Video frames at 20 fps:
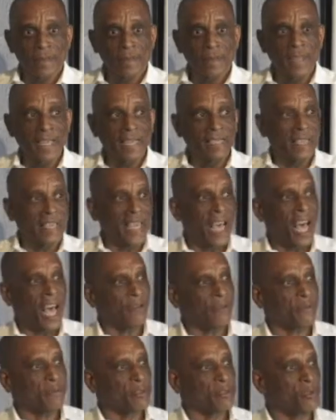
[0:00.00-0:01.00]
then they
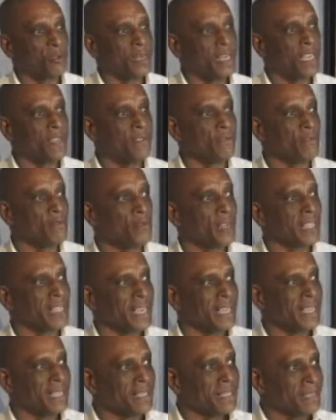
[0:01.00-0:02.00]
have to live
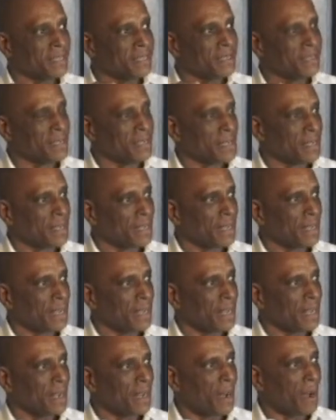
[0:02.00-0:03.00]
within
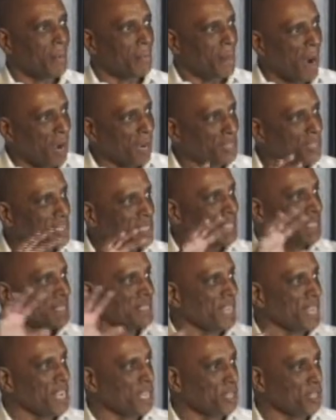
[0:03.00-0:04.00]
a
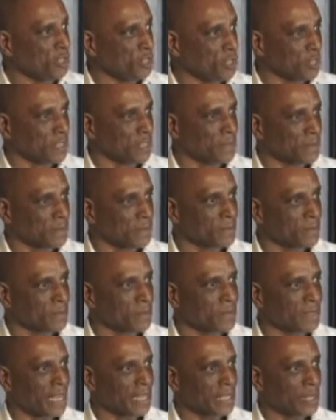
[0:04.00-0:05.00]
marginalization
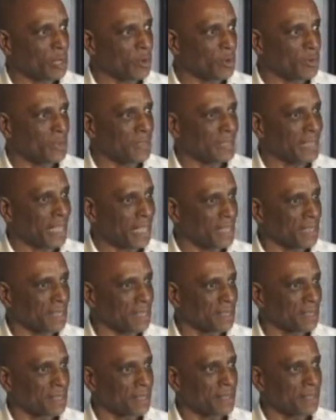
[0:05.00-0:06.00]
that looks
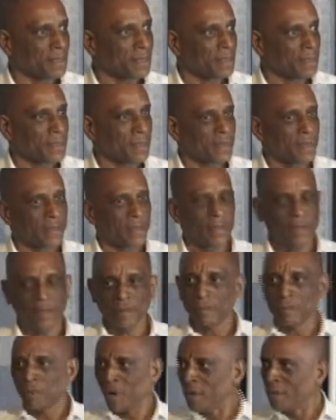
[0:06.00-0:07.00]
like
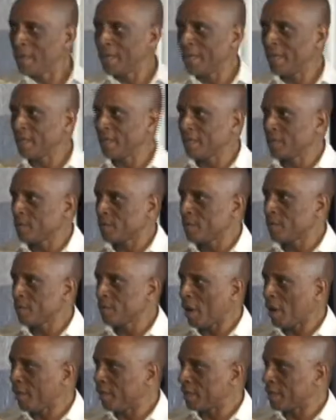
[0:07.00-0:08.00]
permanent
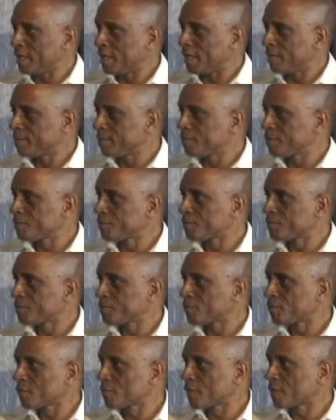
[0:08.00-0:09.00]
poverty
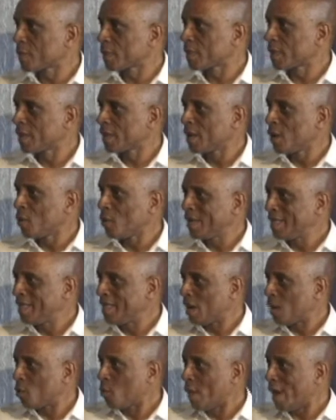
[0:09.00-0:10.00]

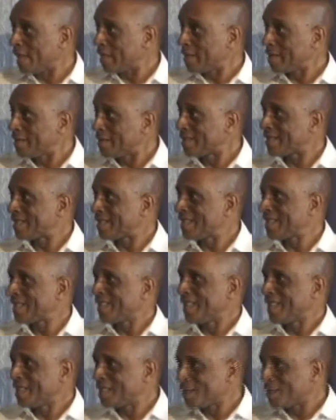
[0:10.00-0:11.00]
when their wealth
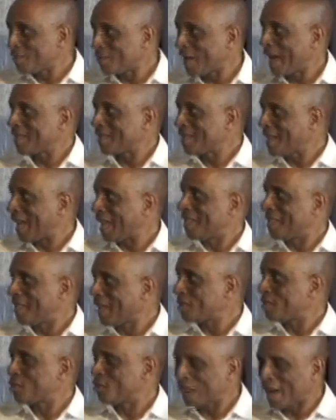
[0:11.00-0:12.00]
is the fact that
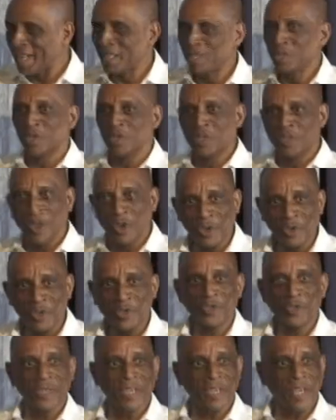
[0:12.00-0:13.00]
they're trying to
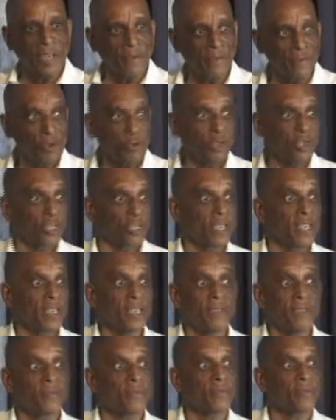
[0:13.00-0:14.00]
nurture a
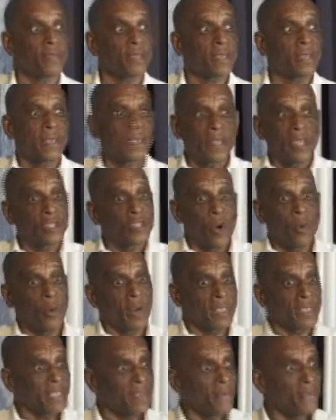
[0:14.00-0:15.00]
future that no
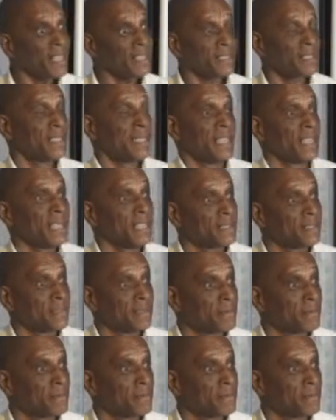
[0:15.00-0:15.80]
one is invested in.